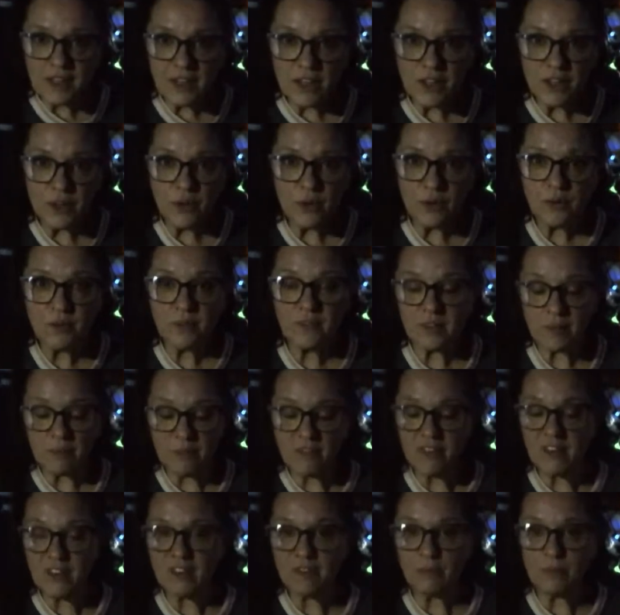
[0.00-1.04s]
you know, some
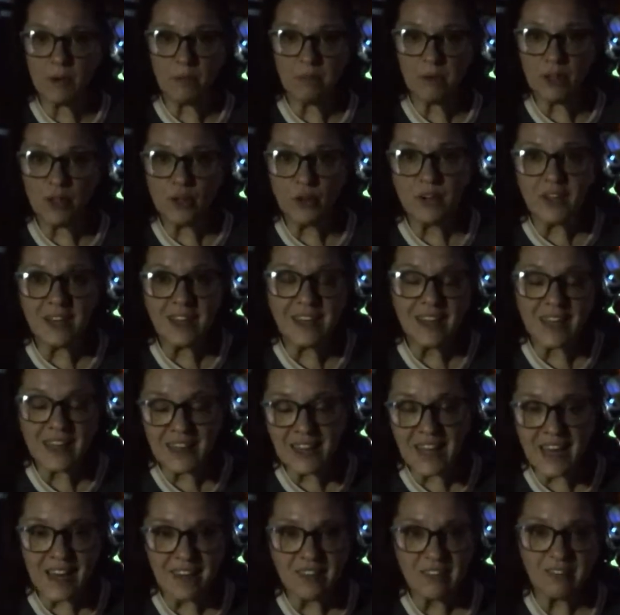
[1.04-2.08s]
of you might be looking
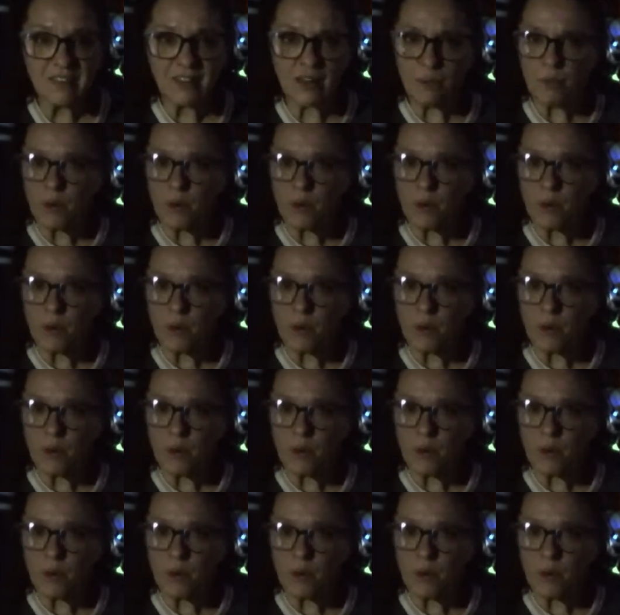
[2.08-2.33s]
at that and say,